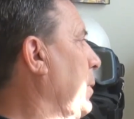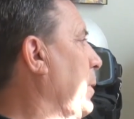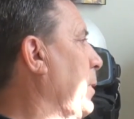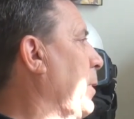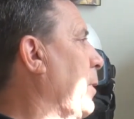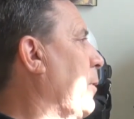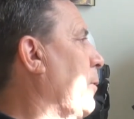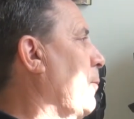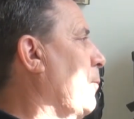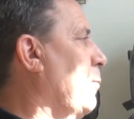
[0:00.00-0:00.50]
You
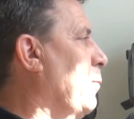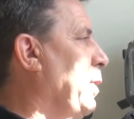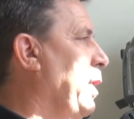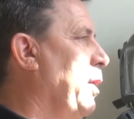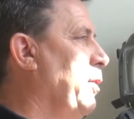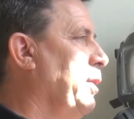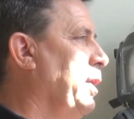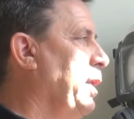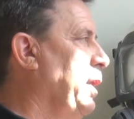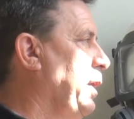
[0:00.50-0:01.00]
know,
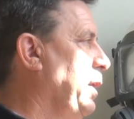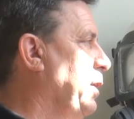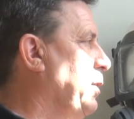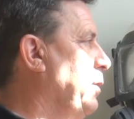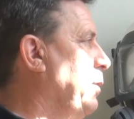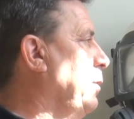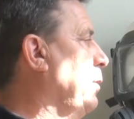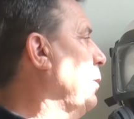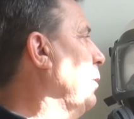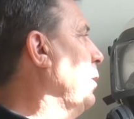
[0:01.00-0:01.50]
without getting
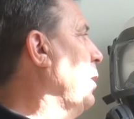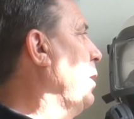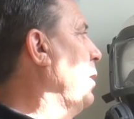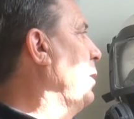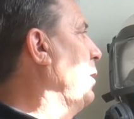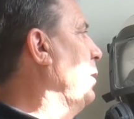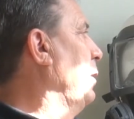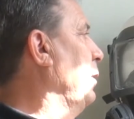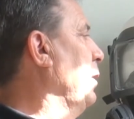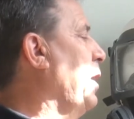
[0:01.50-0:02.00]
into a
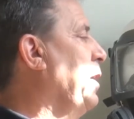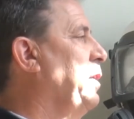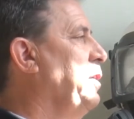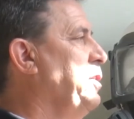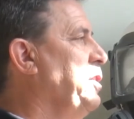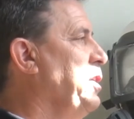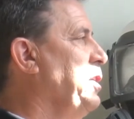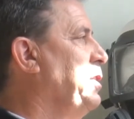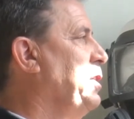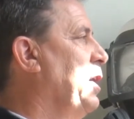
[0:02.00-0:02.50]
lot
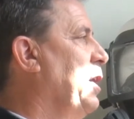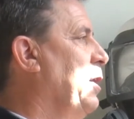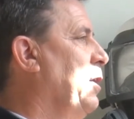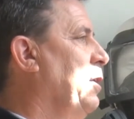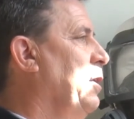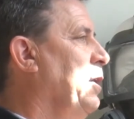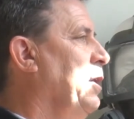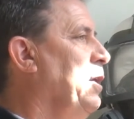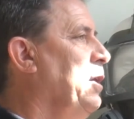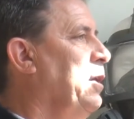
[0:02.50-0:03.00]
of
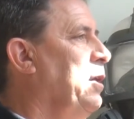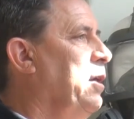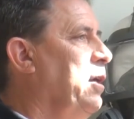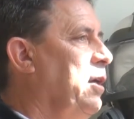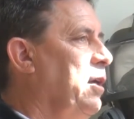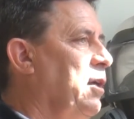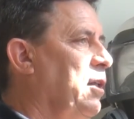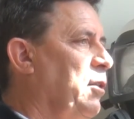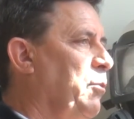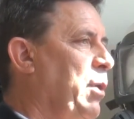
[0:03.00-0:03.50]
detail,
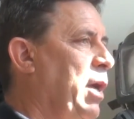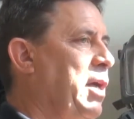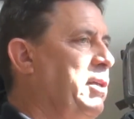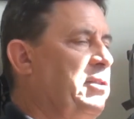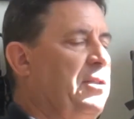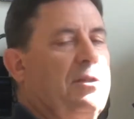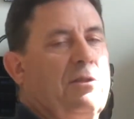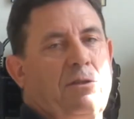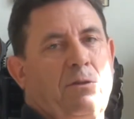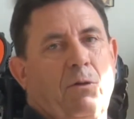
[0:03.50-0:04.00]

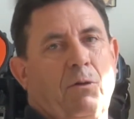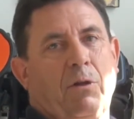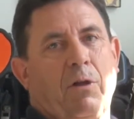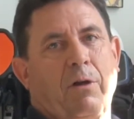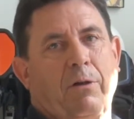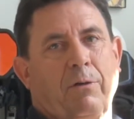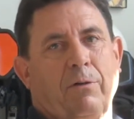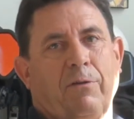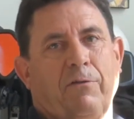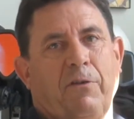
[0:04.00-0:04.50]
mask is no
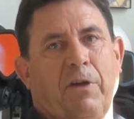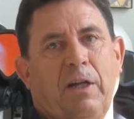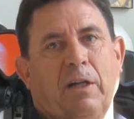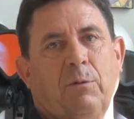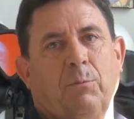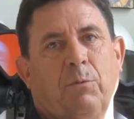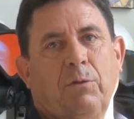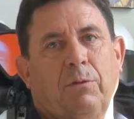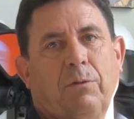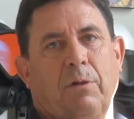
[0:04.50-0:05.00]
longer
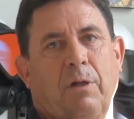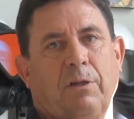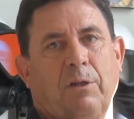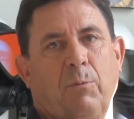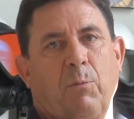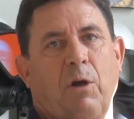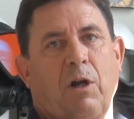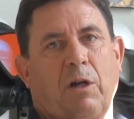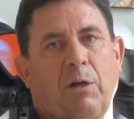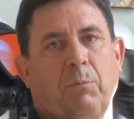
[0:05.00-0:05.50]
available on
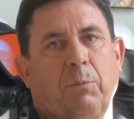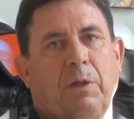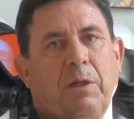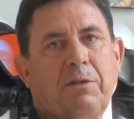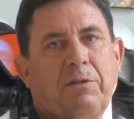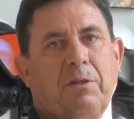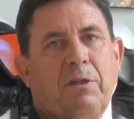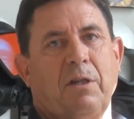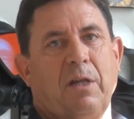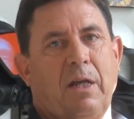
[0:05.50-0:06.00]
the
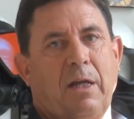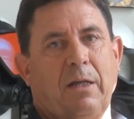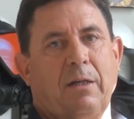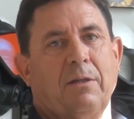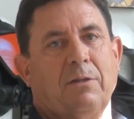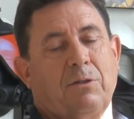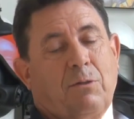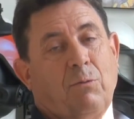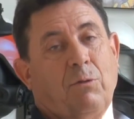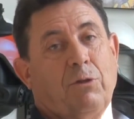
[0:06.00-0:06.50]
marketplace today.
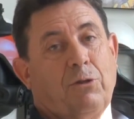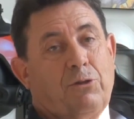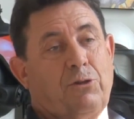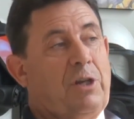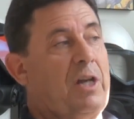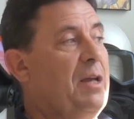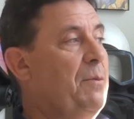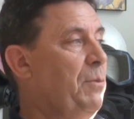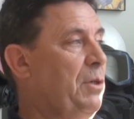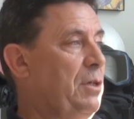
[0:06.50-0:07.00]
It's a real
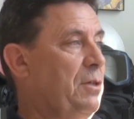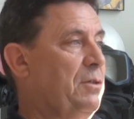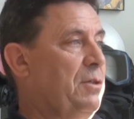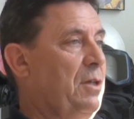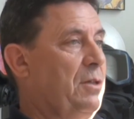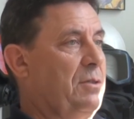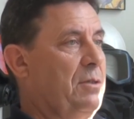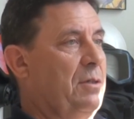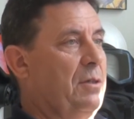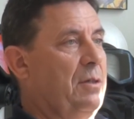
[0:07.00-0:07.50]
shame because
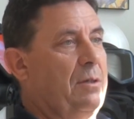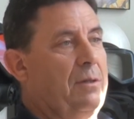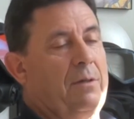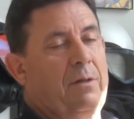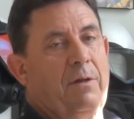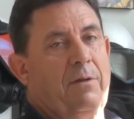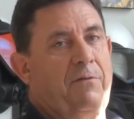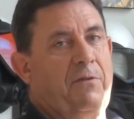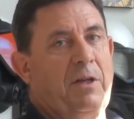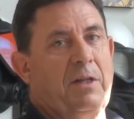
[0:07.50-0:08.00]
that's
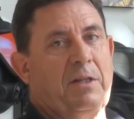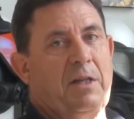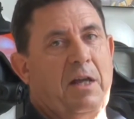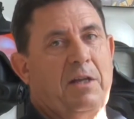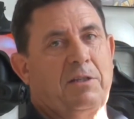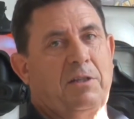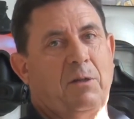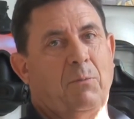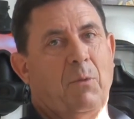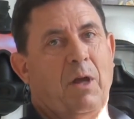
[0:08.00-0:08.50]
a
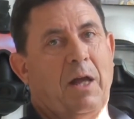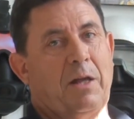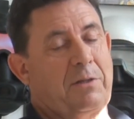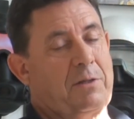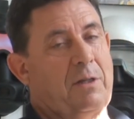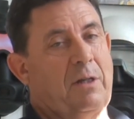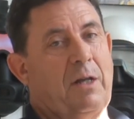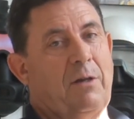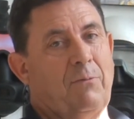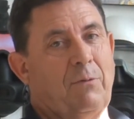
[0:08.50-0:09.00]
fantastic
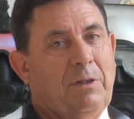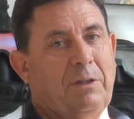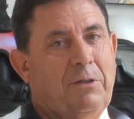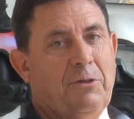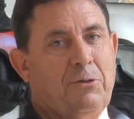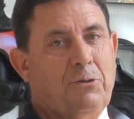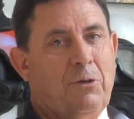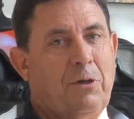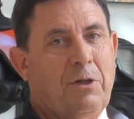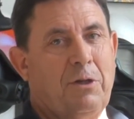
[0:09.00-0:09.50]
mask and I really
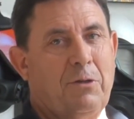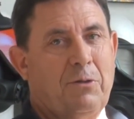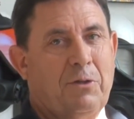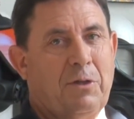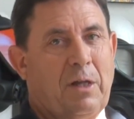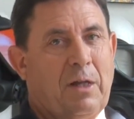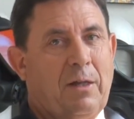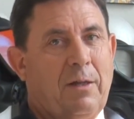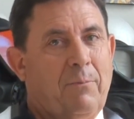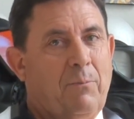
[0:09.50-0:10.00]
enjoyed
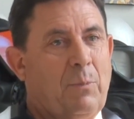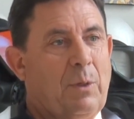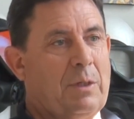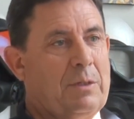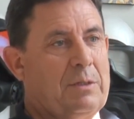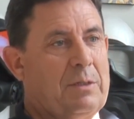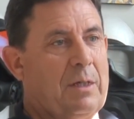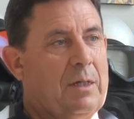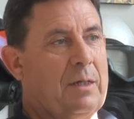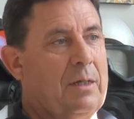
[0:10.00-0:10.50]
using it.
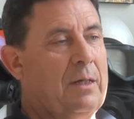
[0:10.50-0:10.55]
But